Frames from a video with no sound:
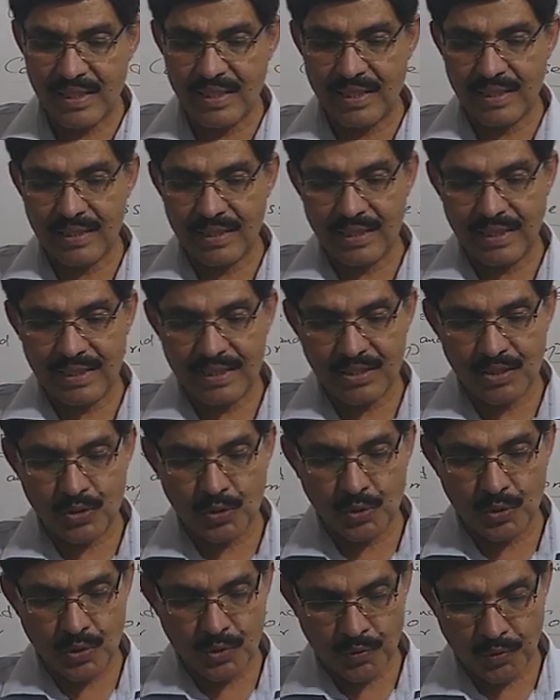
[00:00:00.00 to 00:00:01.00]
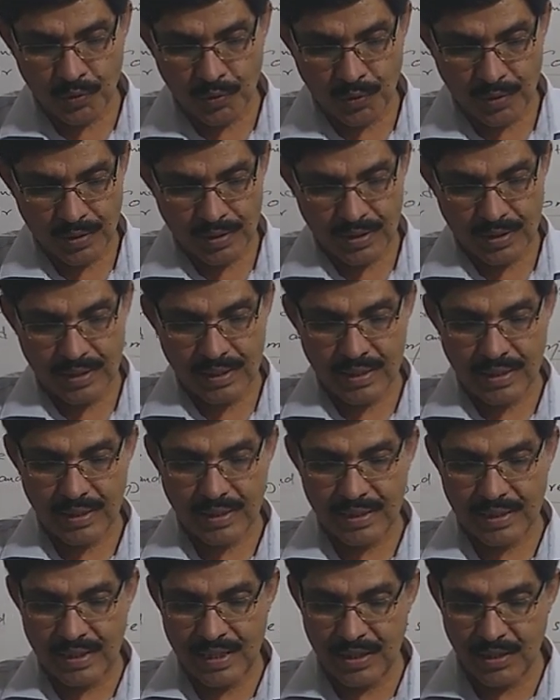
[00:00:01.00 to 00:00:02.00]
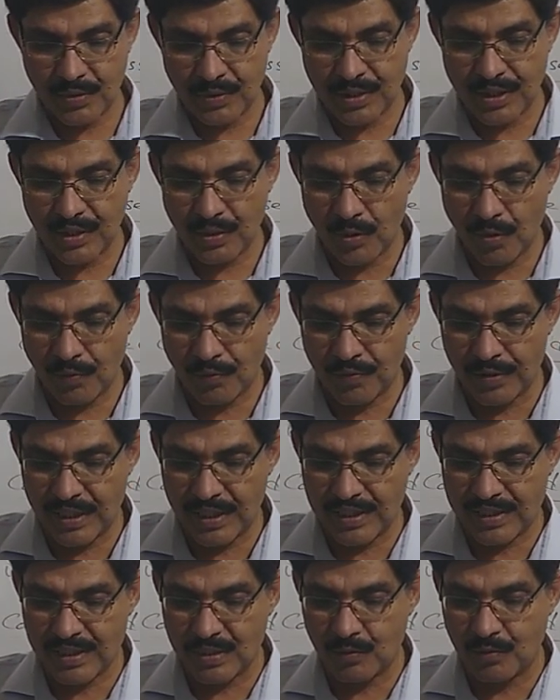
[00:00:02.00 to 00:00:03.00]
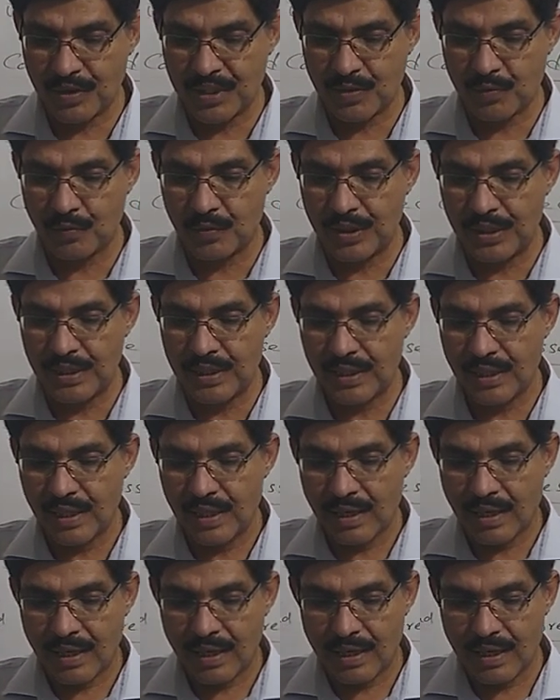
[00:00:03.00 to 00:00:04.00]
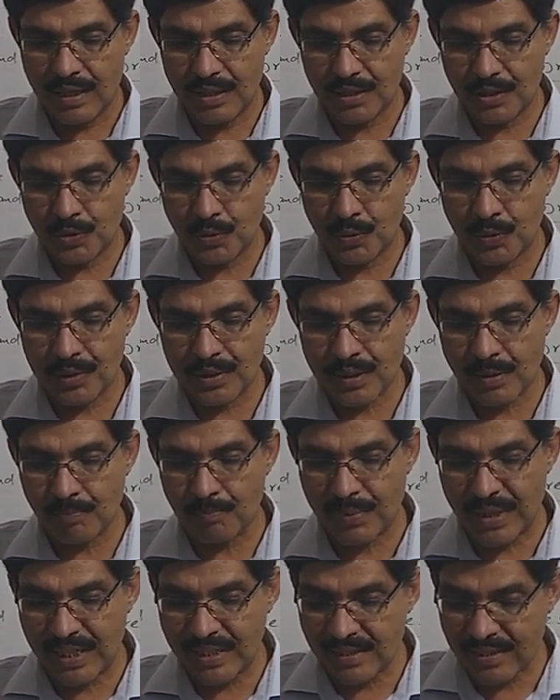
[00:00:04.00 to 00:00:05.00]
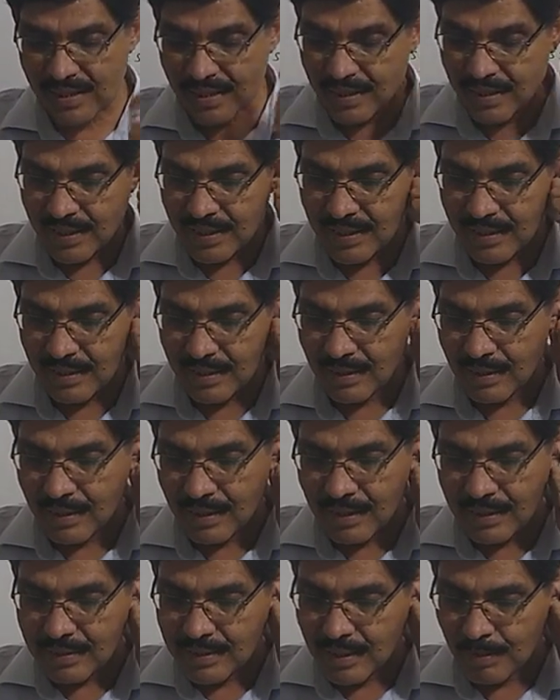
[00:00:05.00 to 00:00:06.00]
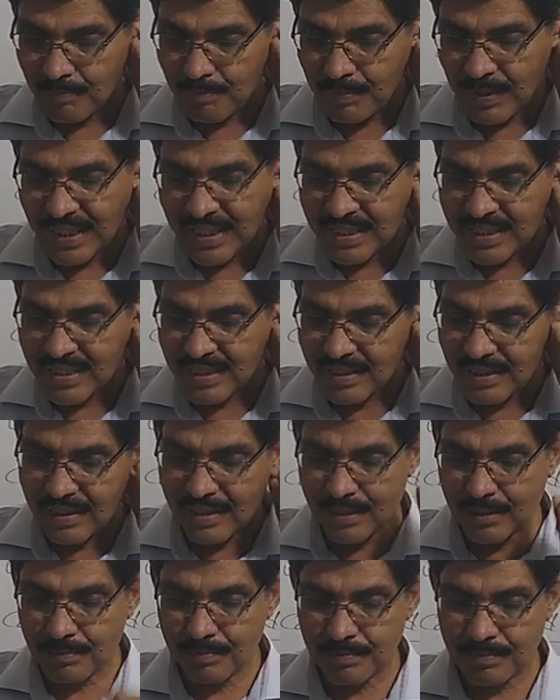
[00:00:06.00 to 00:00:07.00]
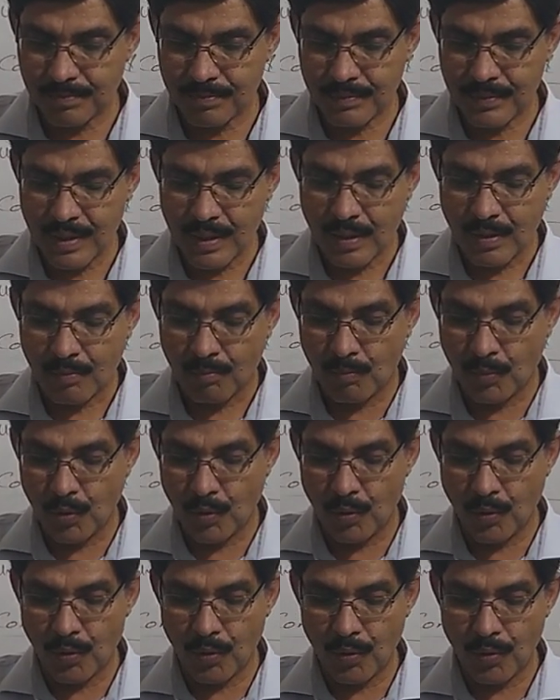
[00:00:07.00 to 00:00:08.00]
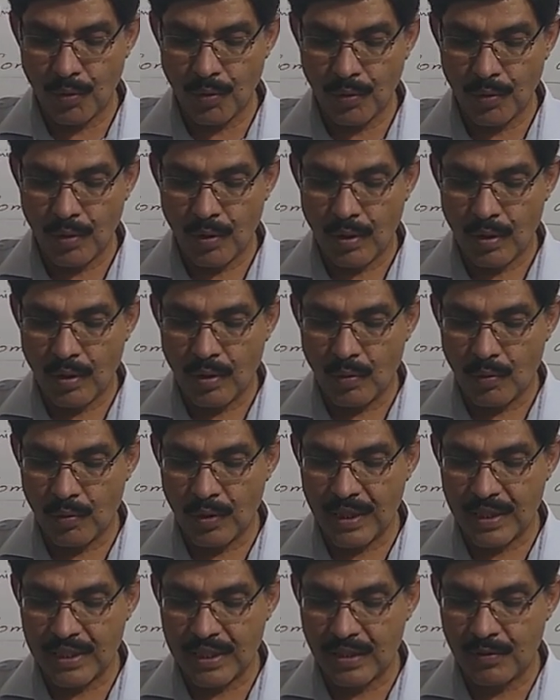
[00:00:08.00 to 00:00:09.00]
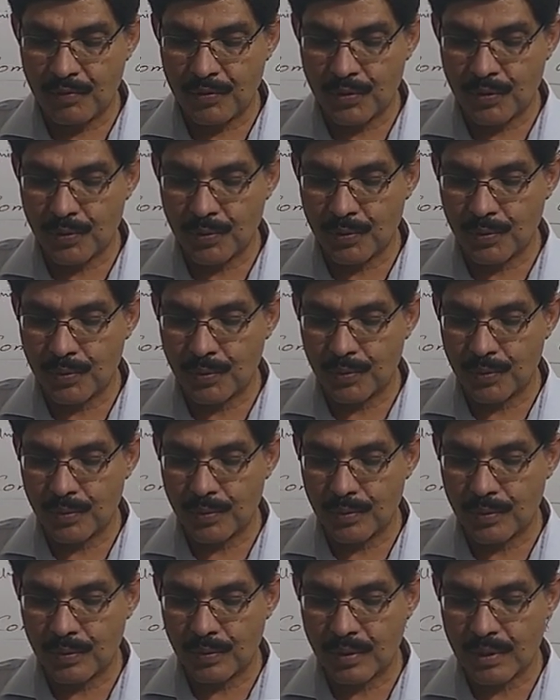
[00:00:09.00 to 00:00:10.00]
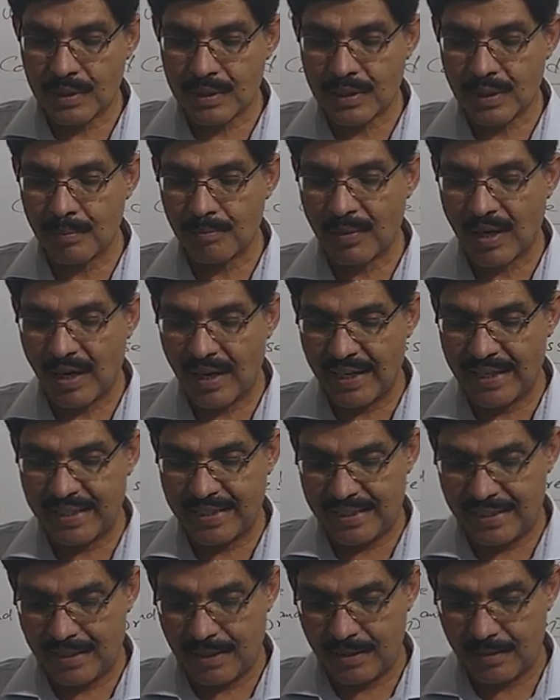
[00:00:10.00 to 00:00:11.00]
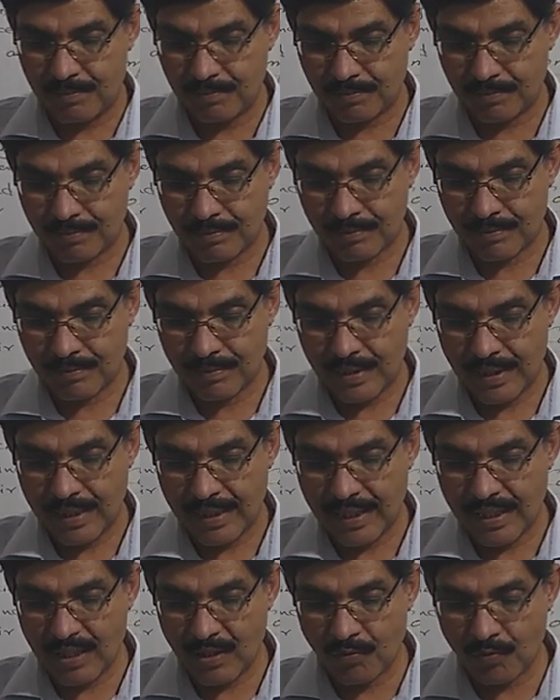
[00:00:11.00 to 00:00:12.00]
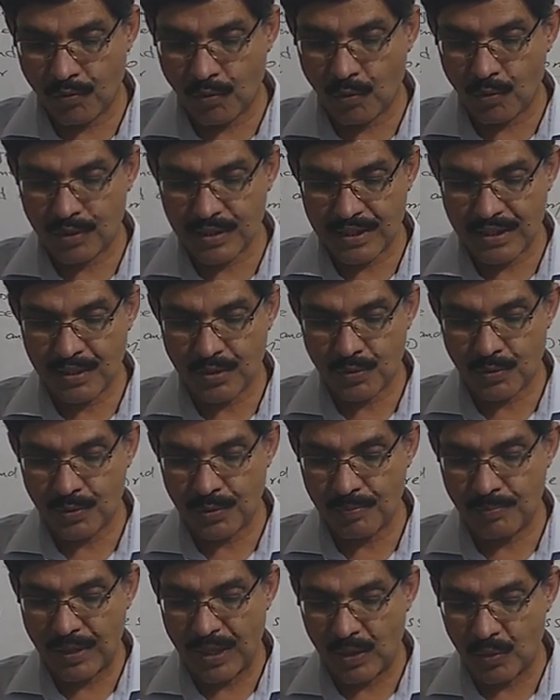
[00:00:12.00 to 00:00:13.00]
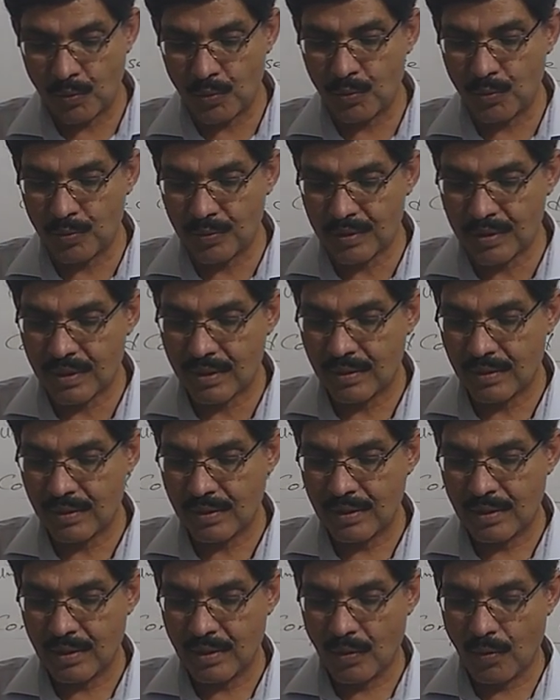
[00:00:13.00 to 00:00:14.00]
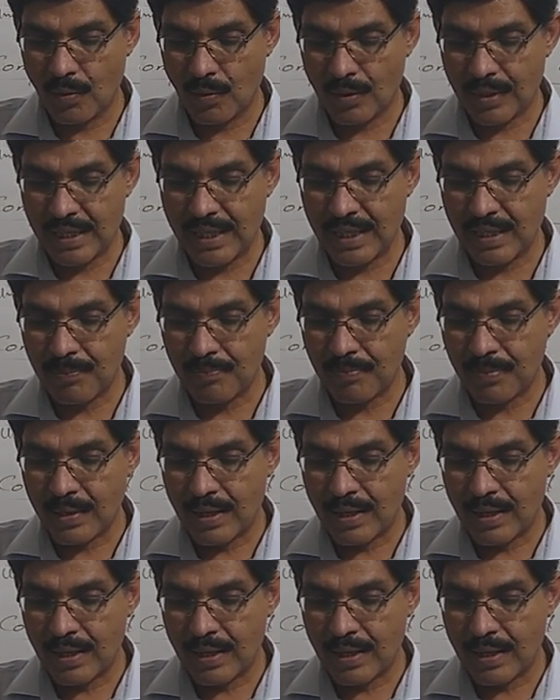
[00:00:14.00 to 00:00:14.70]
air is useful. Can you think of ways in which we use compressed air? The picture below will give you some idea. Air forced into balloons, okay,